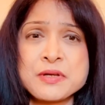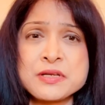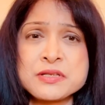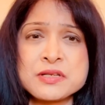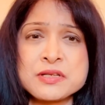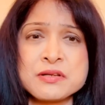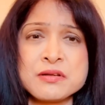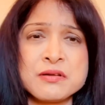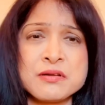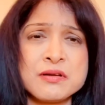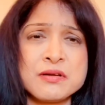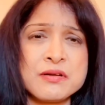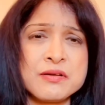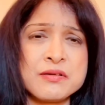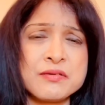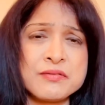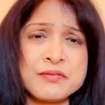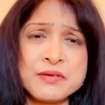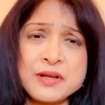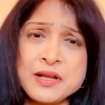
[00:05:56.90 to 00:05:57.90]
a
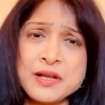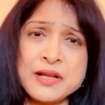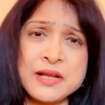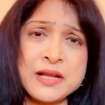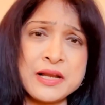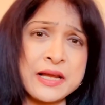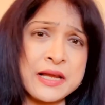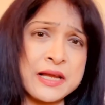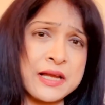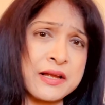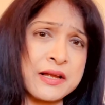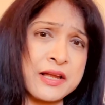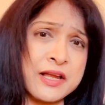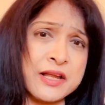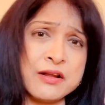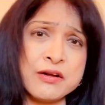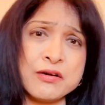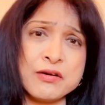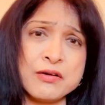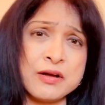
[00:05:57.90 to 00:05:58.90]
really
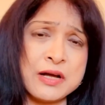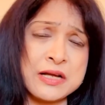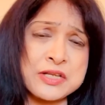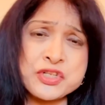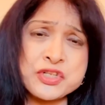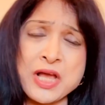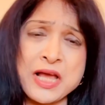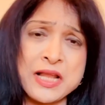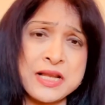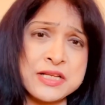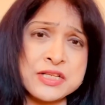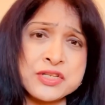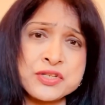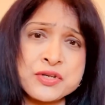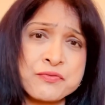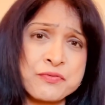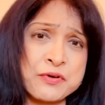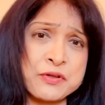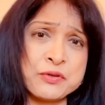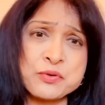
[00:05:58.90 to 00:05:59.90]
a challenge
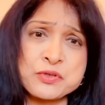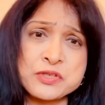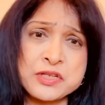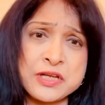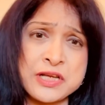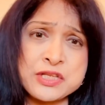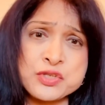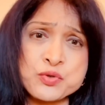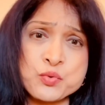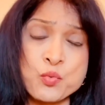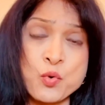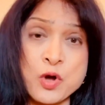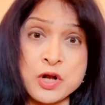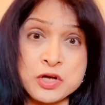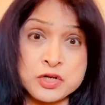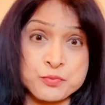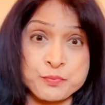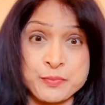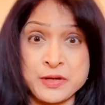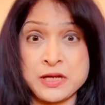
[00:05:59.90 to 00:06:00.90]
for those kids who
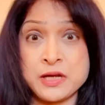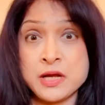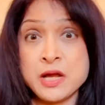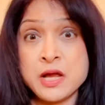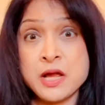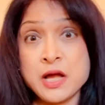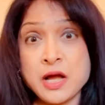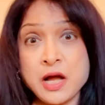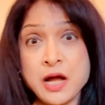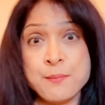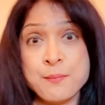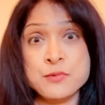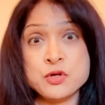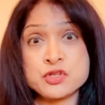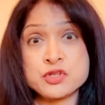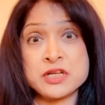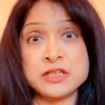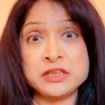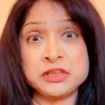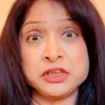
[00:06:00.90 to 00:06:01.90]
want to be a
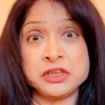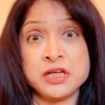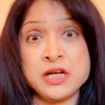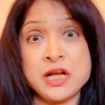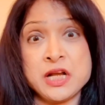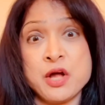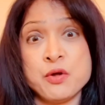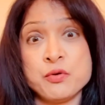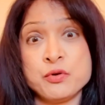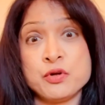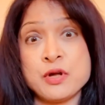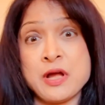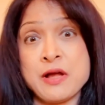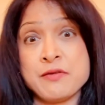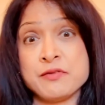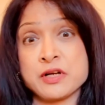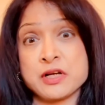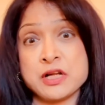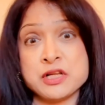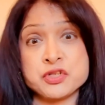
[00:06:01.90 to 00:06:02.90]
musician. Now you
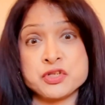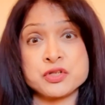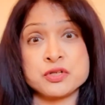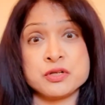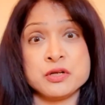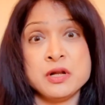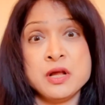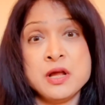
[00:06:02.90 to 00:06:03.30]
have the cultural